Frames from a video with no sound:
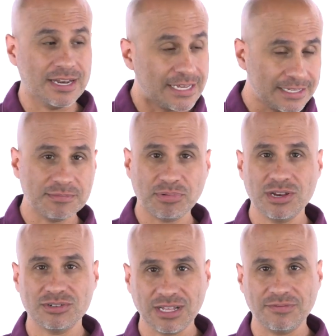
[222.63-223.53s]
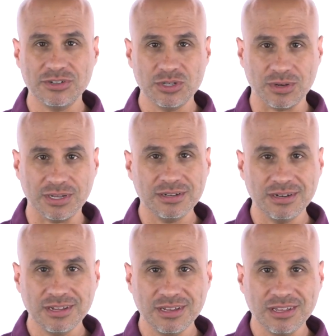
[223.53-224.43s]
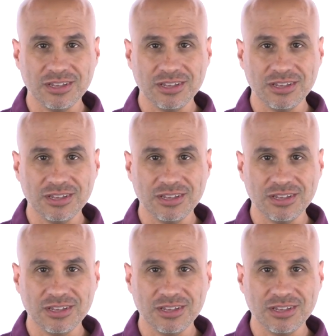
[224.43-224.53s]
Discipline yourself to do it